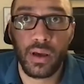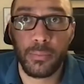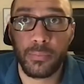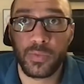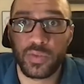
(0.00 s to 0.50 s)

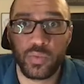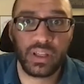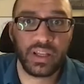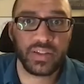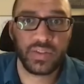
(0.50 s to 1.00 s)
um, just
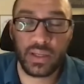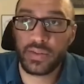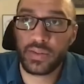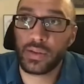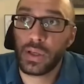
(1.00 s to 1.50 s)
one less
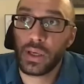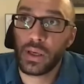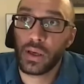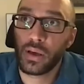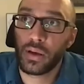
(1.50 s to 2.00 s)
thing to
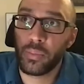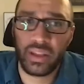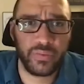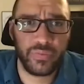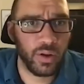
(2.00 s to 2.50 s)

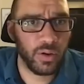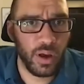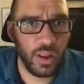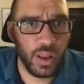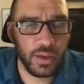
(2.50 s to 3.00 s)
make the final
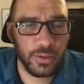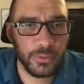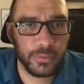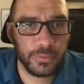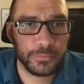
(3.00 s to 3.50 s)
call on?